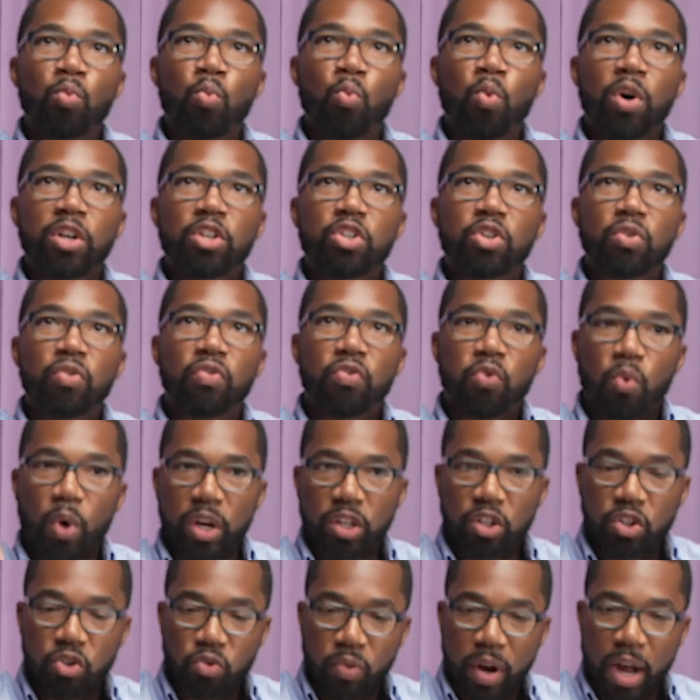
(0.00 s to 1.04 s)
once your
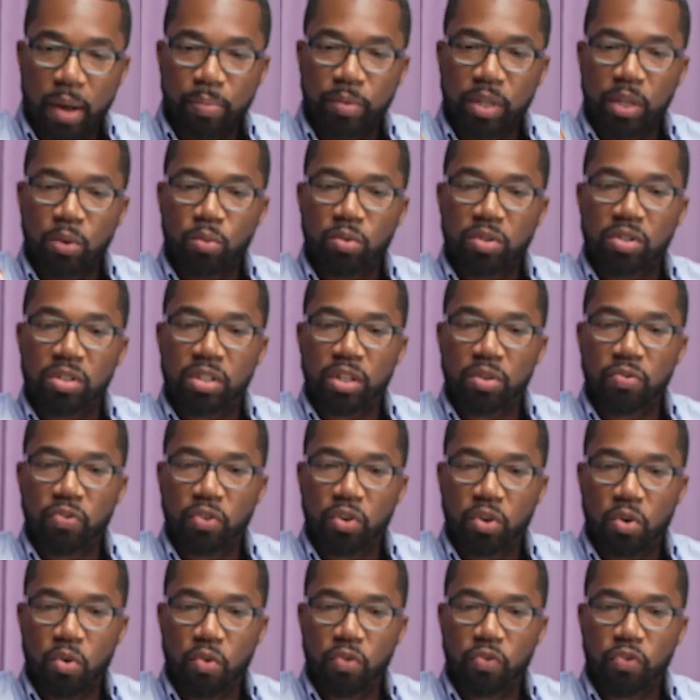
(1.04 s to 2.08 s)
voice dropped, it was
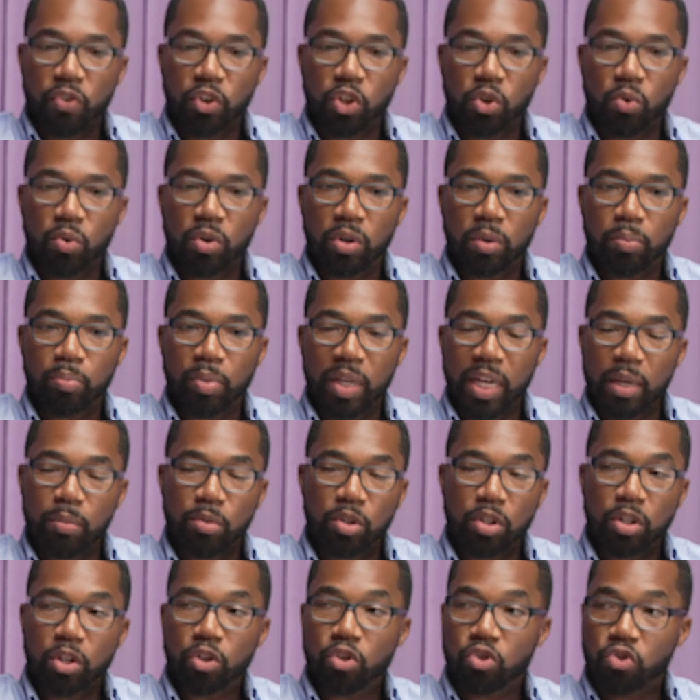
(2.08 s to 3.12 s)
difficult for you to be
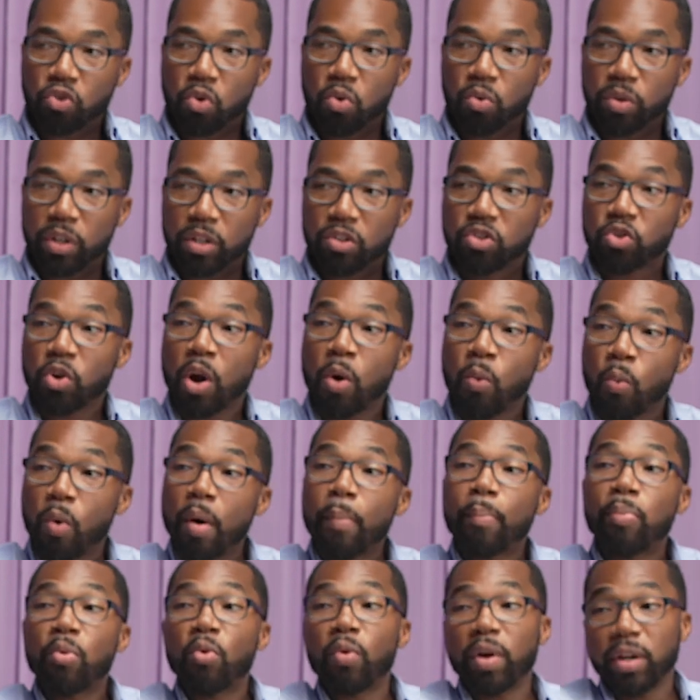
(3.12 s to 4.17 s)
able to control it. So at
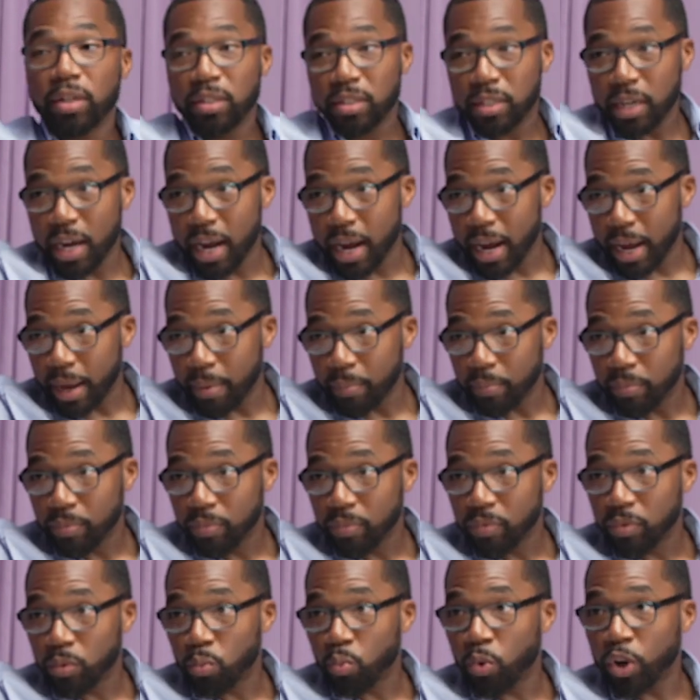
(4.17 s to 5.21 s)
what point in time
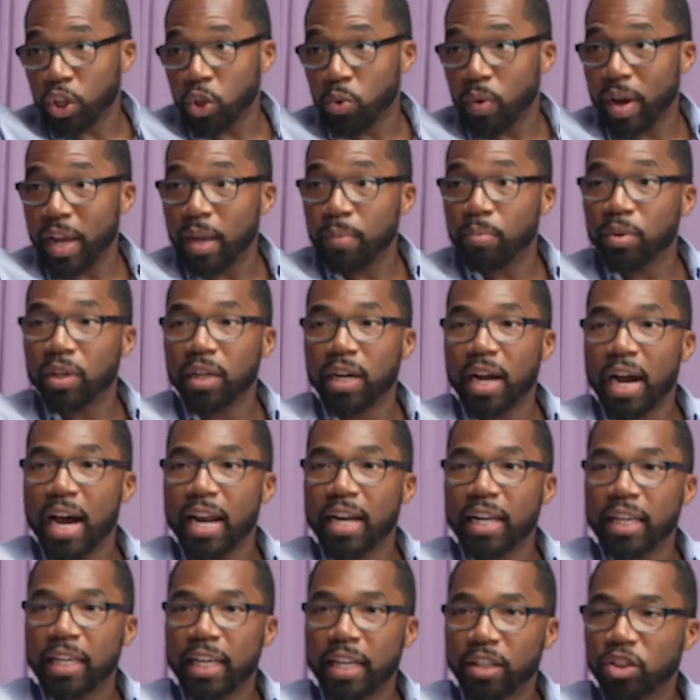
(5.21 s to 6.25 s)
were you able to
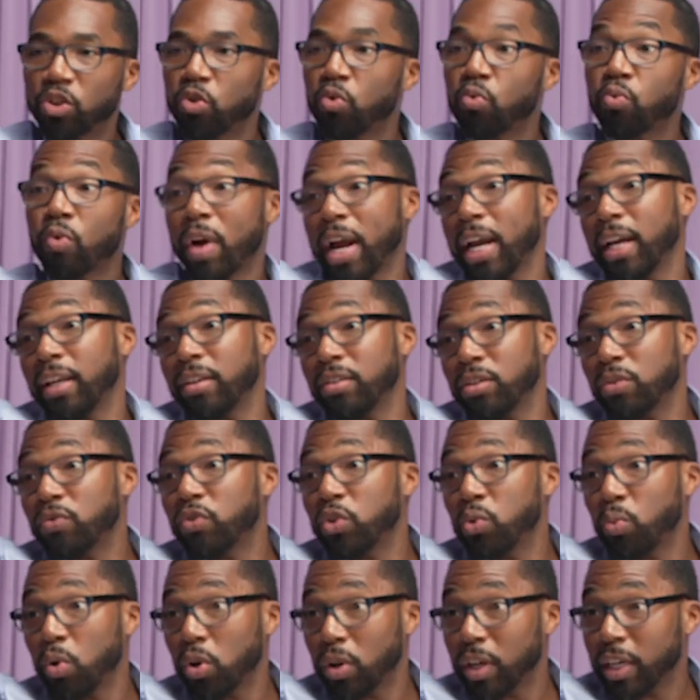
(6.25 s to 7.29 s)
kind of get the reins,
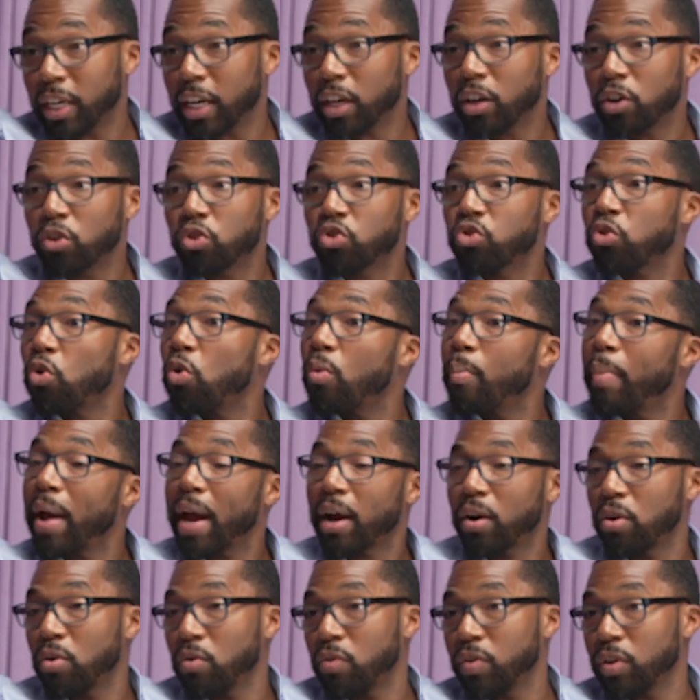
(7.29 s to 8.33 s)
if you will, to get control
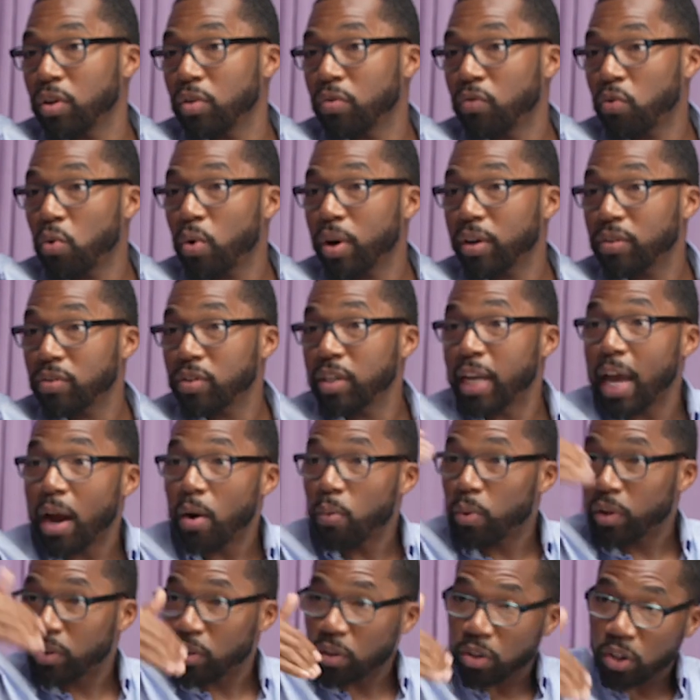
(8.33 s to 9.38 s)
back over your voice?
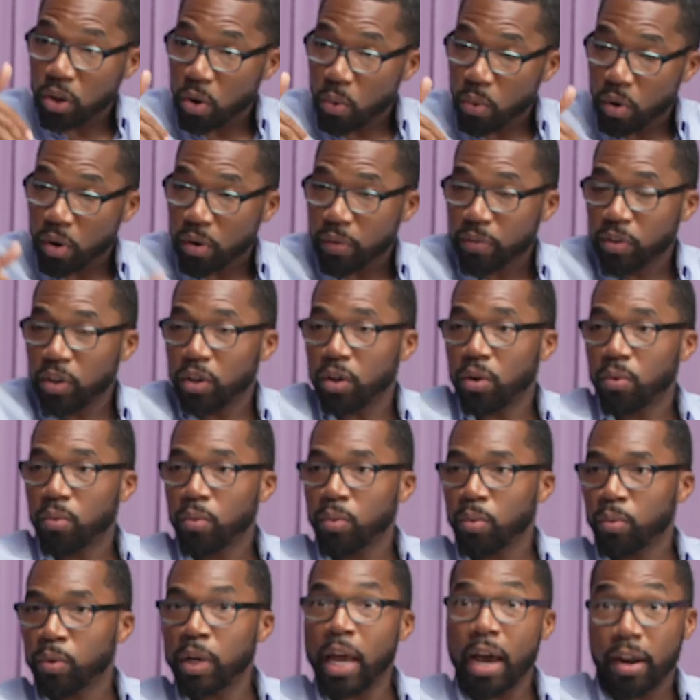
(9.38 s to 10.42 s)
Now with the lower, you know,
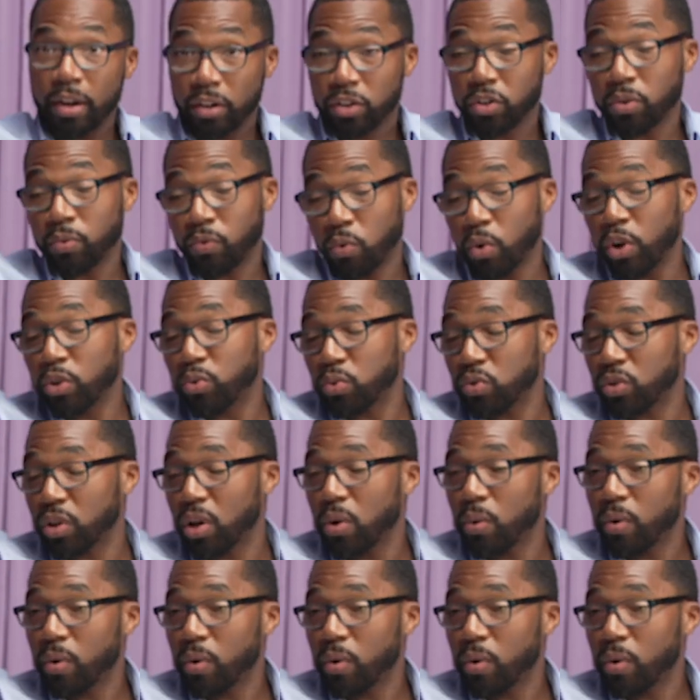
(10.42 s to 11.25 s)
now that your voice was